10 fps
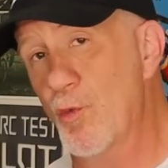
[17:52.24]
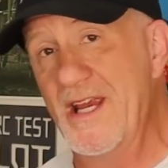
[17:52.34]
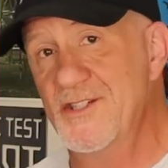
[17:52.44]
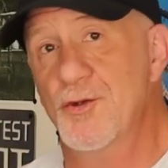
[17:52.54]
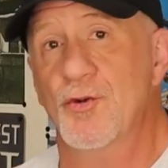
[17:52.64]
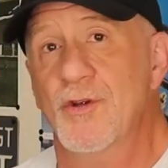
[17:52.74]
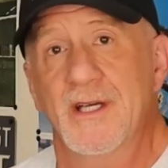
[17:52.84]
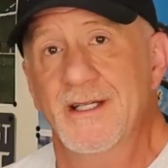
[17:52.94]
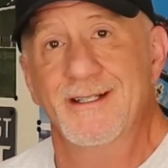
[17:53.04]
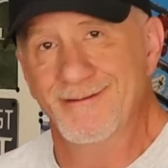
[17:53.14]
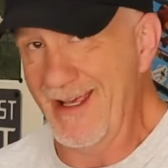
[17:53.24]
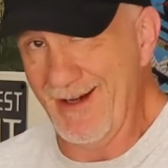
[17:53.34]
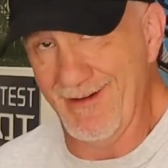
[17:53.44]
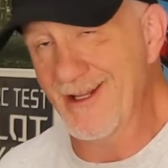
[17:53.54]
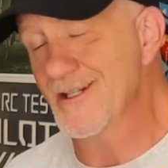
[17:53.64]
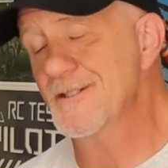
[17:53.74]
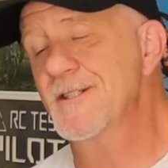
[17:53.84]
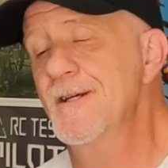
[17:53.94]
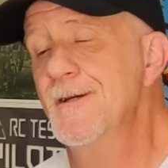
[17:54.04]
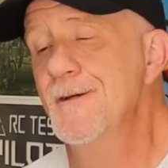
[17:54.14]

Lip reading: racer that it is,